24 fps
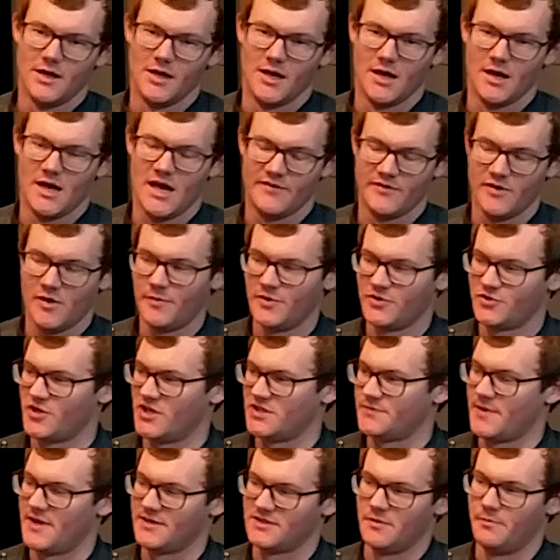have all been
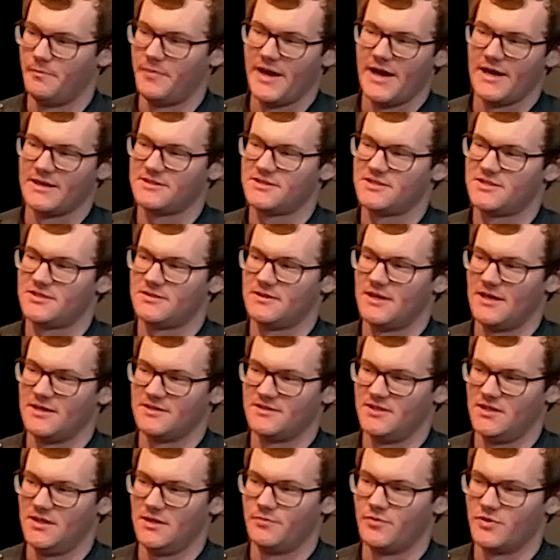traced back to bats
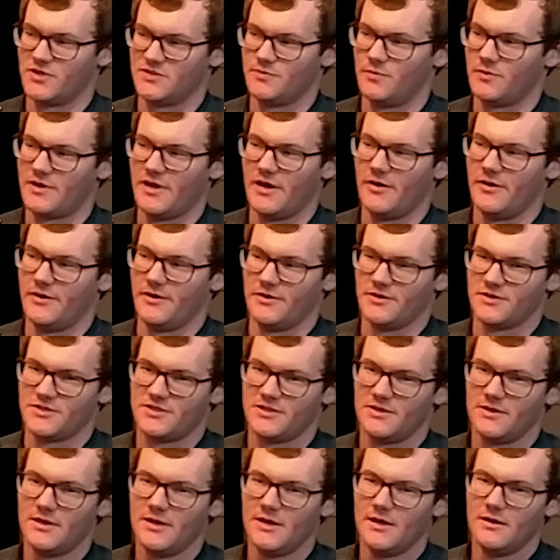as the principal
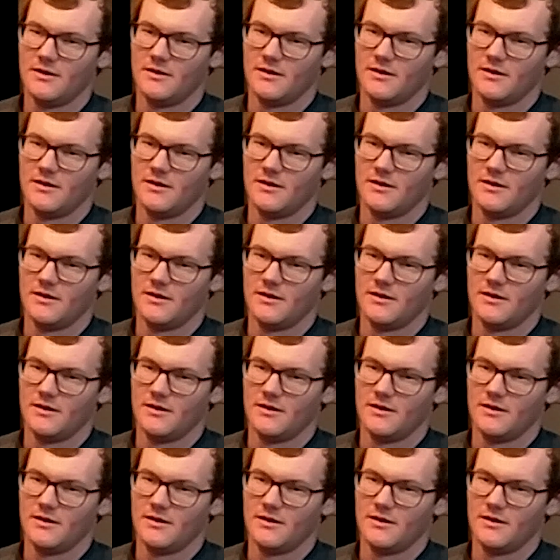carriers.